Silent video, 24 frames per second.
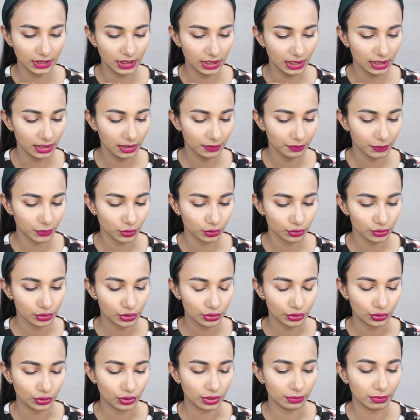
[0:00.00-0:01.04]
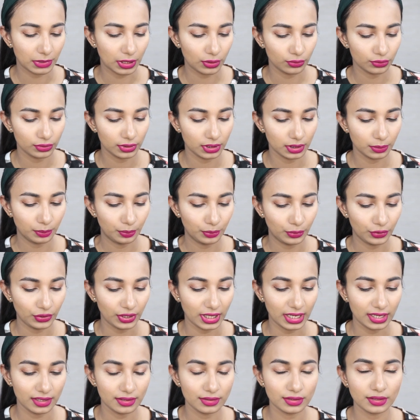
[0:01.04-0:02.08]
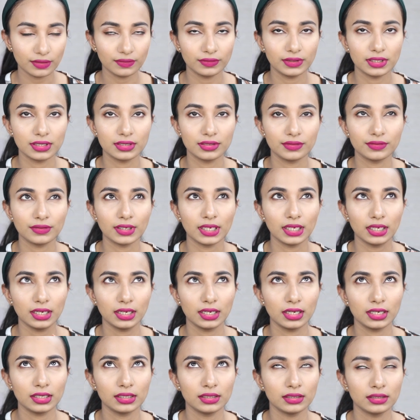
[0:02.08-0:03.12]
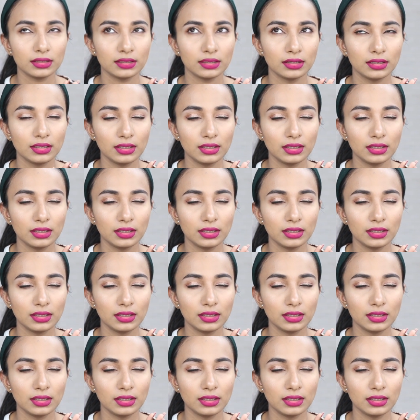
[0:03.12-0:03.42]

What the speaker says: am not sure about the price of this one.